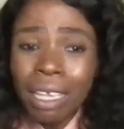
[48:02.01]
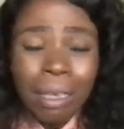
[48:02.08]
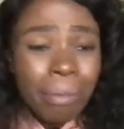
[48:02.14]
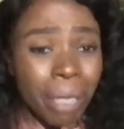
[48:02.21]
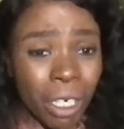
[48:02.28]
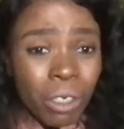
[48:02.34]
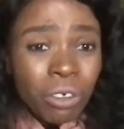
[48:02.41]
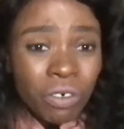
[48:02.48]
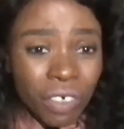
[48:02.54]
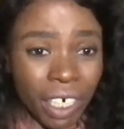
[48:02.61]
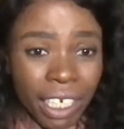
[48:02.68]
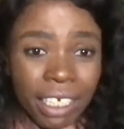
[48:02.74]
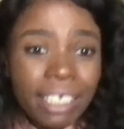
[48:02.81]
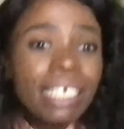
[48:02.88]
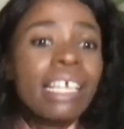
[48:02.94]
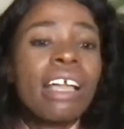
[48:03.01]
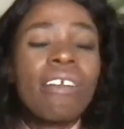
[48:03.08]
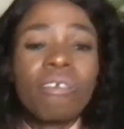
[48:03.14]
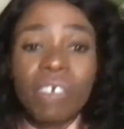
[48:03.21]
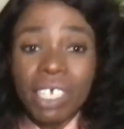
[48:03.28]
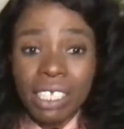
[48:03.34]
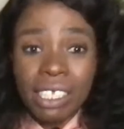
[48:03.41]
R1 million
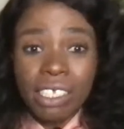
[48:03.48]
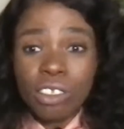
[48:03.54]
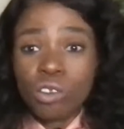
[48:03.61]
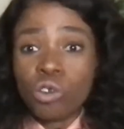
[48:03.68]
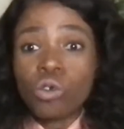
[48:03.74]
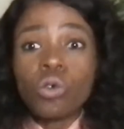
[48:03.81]
versus